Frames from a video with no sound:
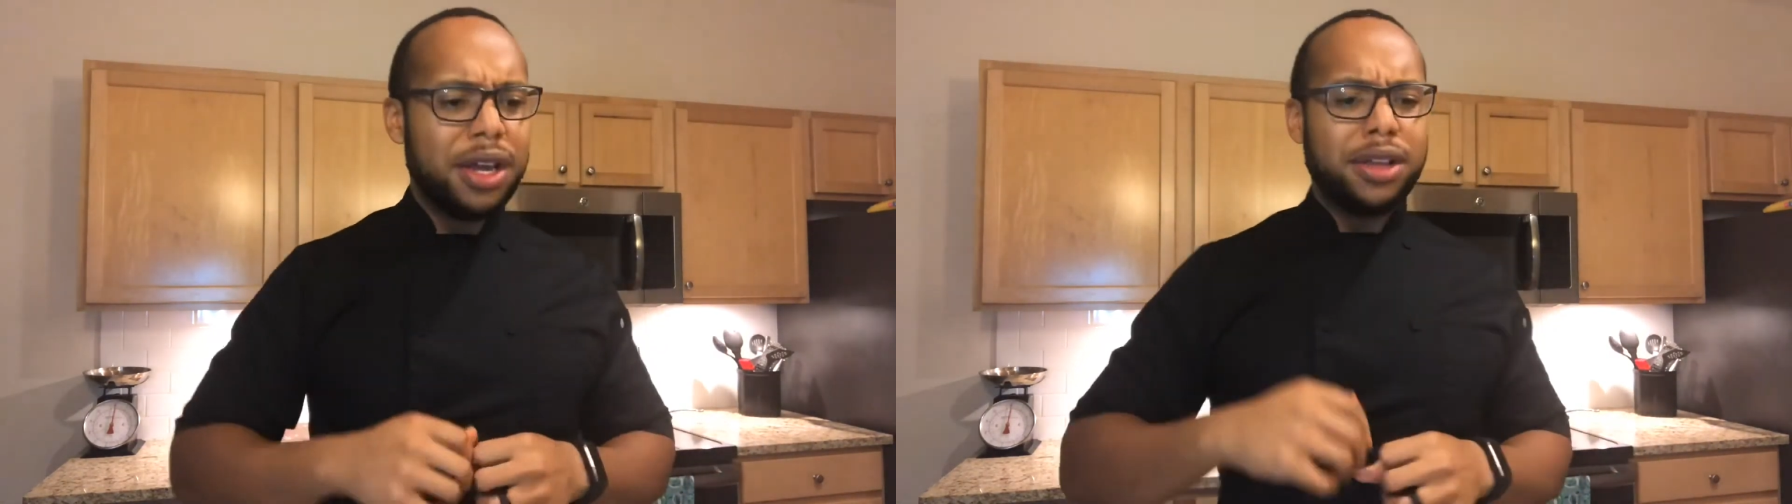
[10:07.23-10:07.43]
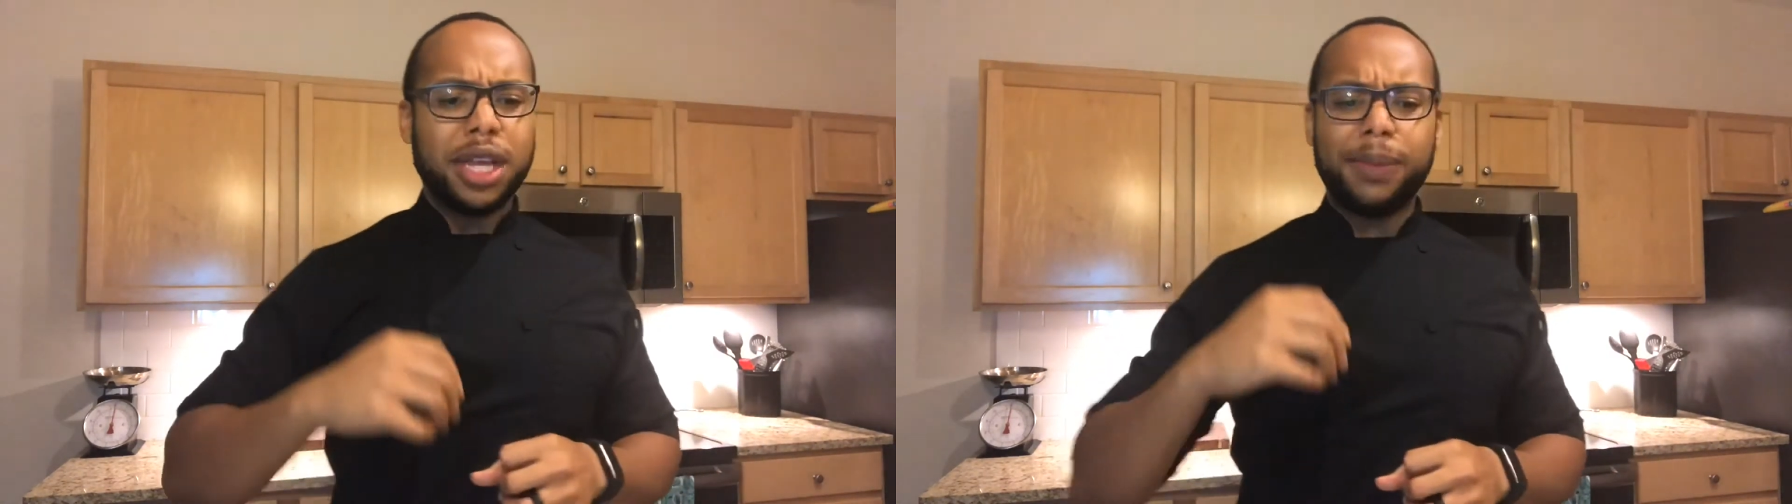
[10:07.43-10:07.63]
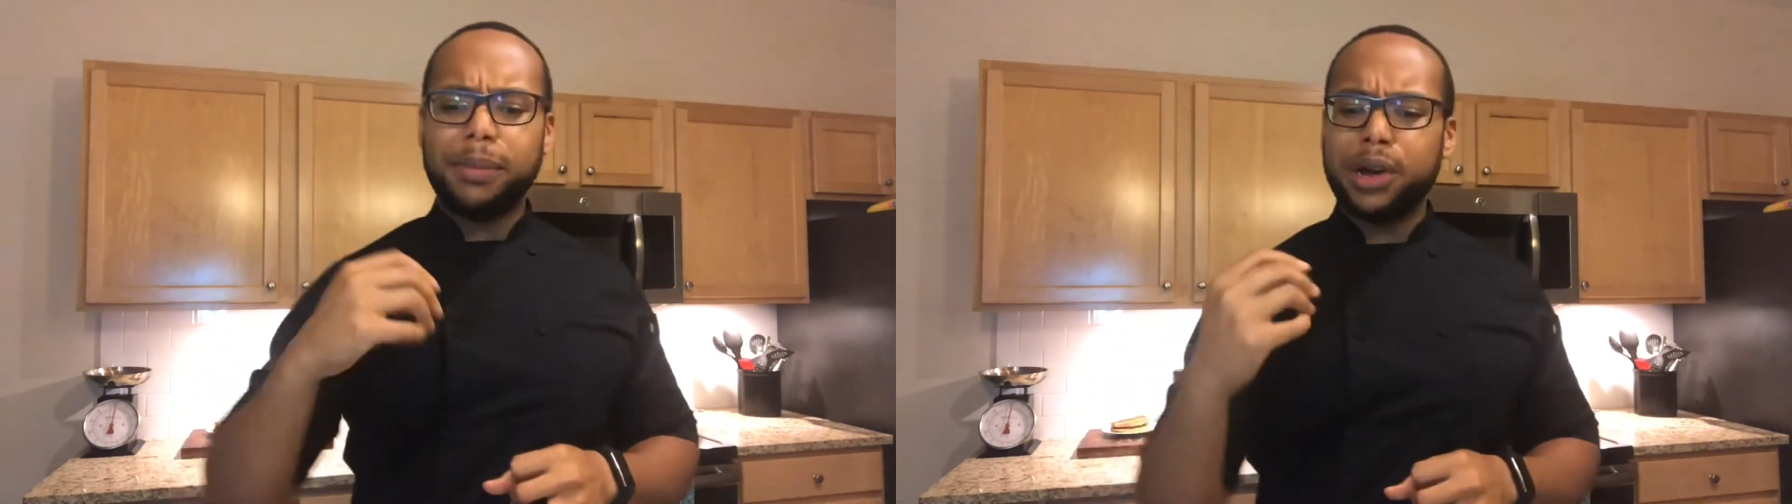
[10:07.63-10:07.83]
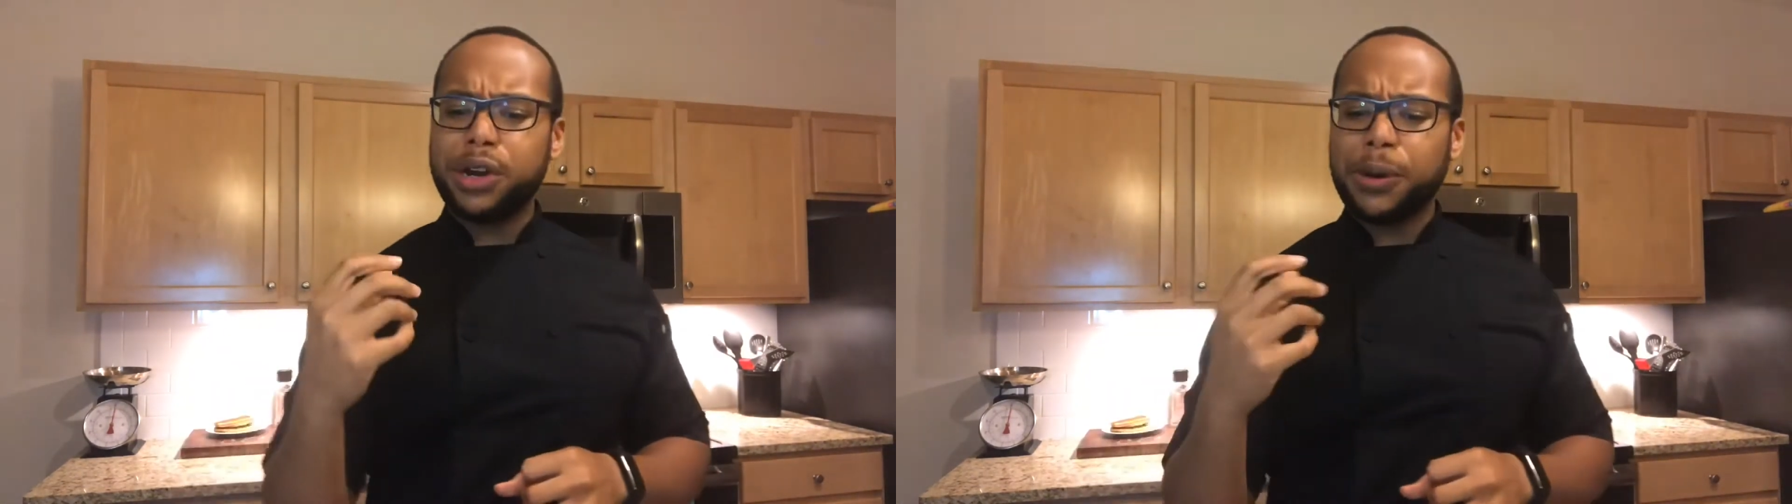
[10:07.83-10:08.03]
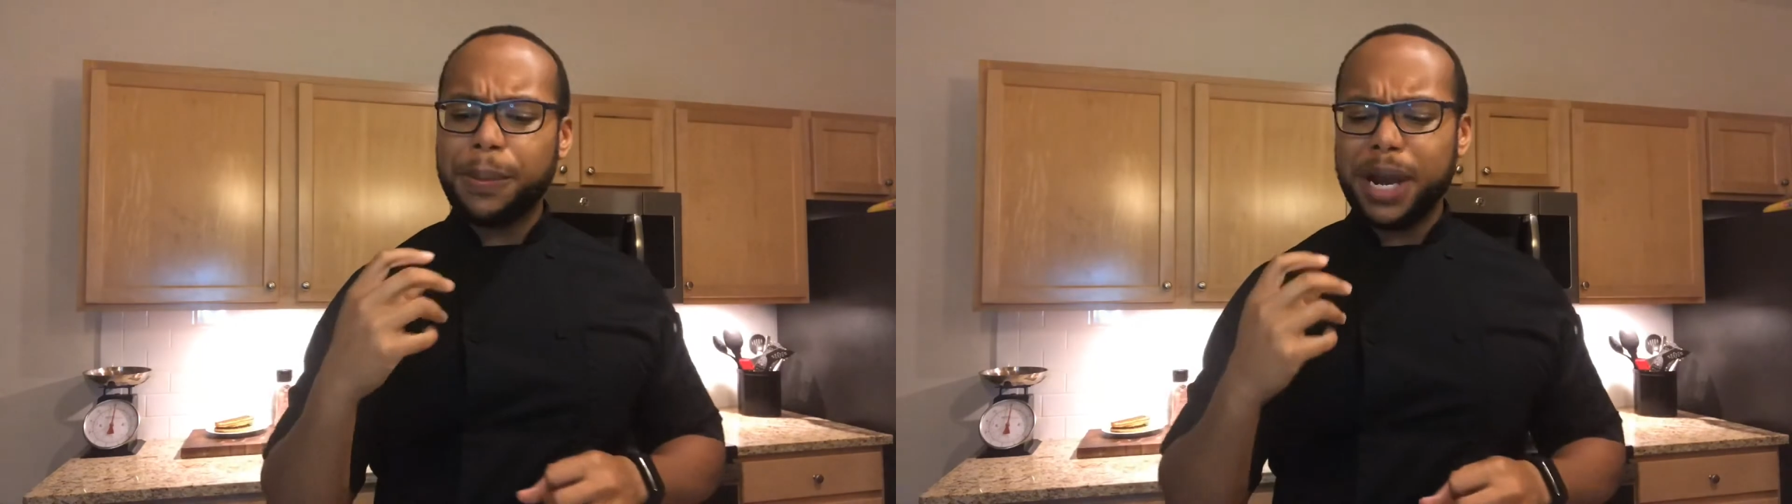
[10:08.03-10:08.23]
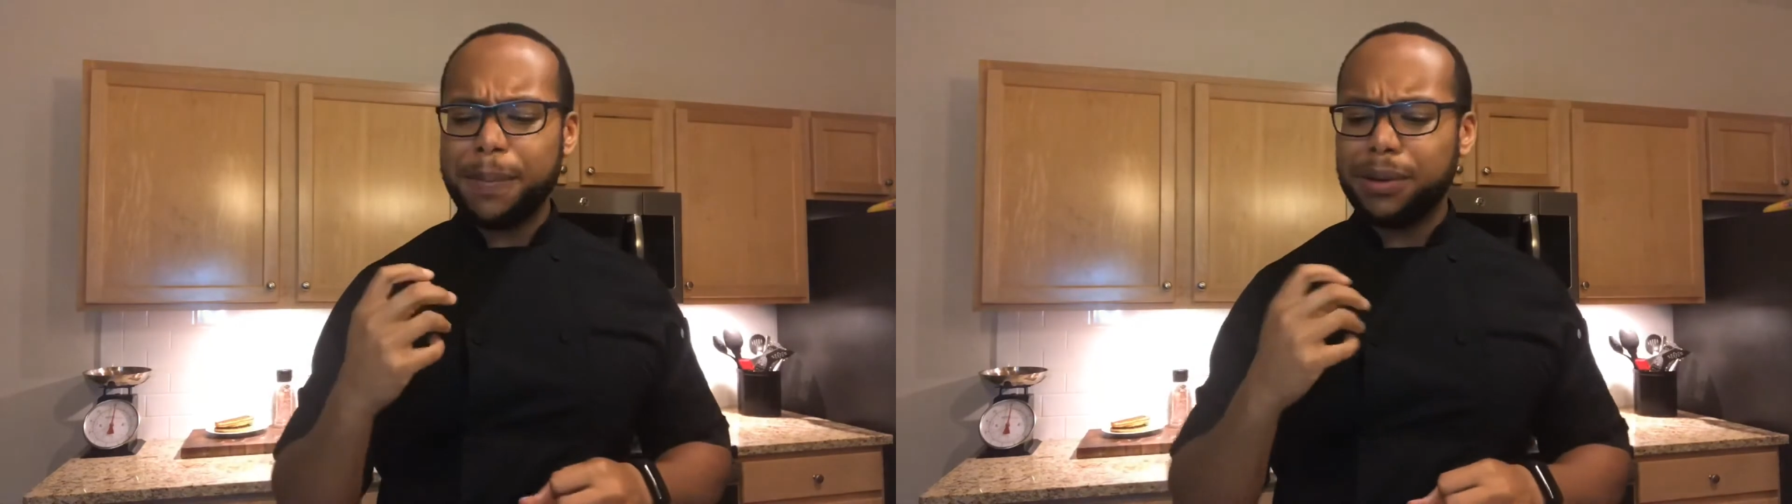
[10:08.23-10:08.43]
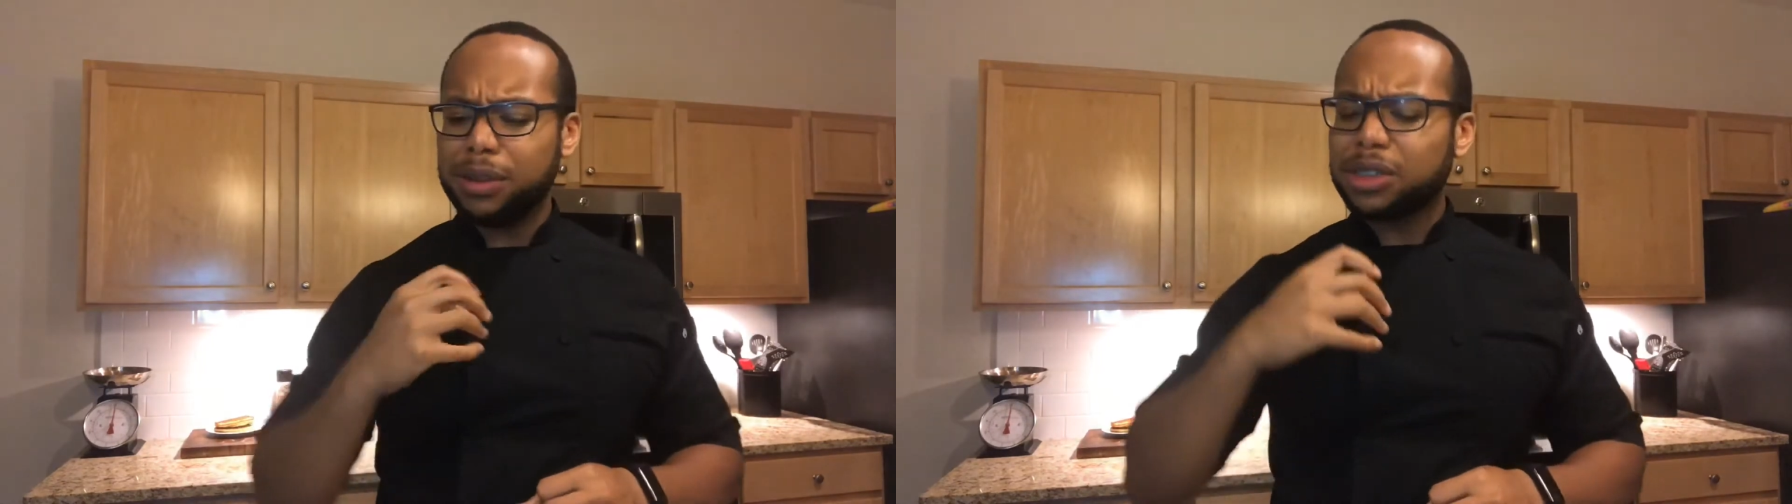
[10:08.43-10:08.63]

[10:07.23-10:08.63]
The poblano pepper is